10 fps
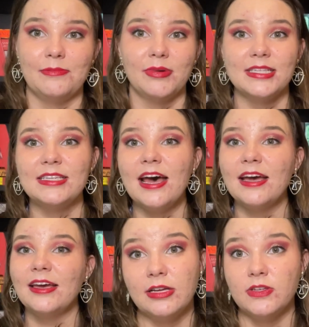stack.
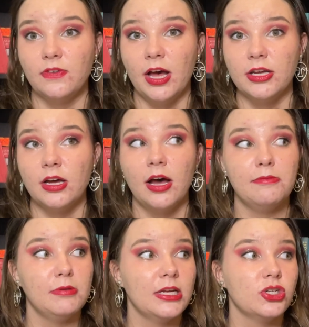As you've heard, I
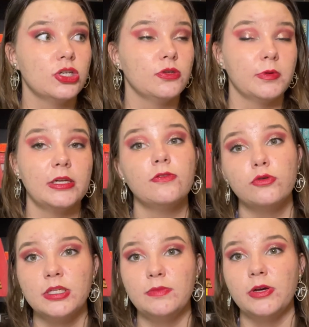pledged to read
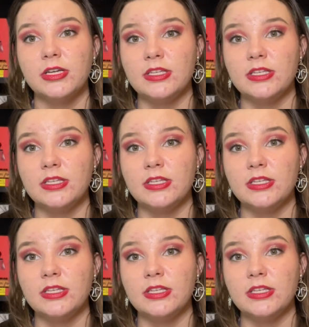14 books.